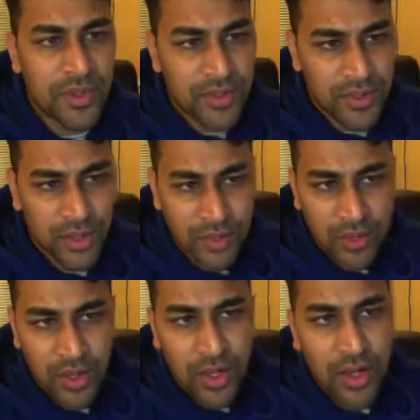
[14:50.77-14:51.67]

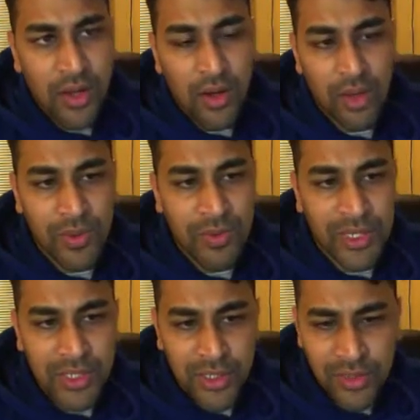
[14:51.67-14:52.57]
So all we would
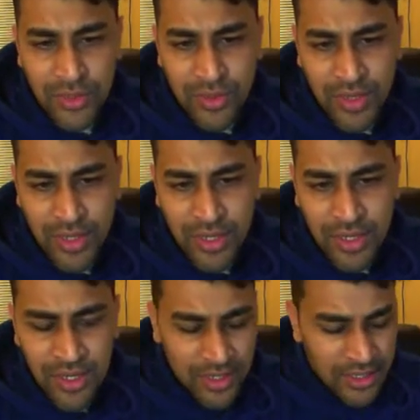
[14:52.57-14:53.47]
need to do
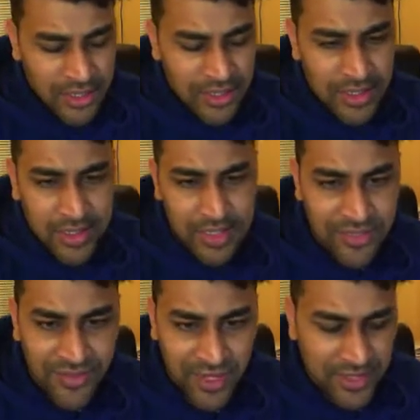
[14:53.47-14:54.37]
is
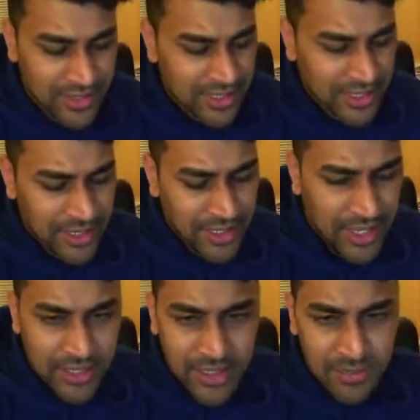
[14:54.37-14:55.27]
find the second
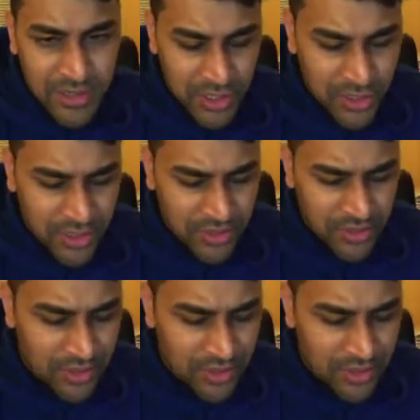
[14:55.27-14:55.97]
last position,